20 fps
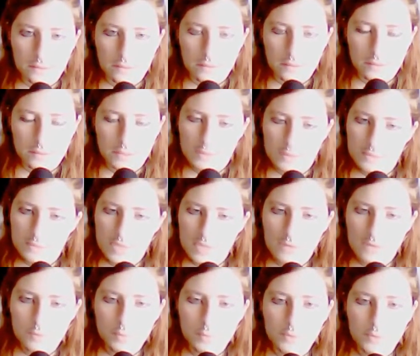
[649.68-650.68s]
and he would
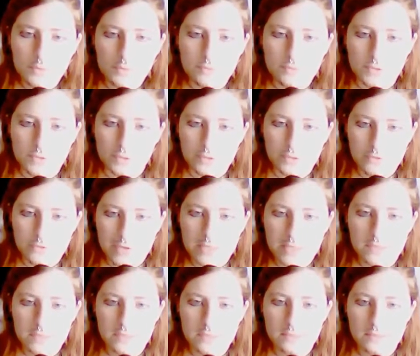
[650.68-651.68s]
have a bruise on his
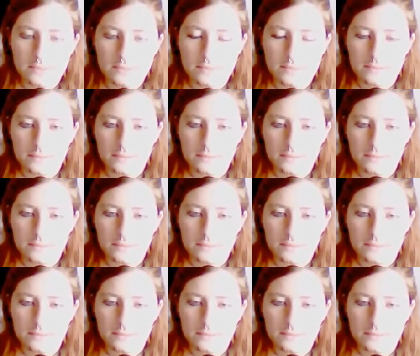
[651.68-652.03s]
face.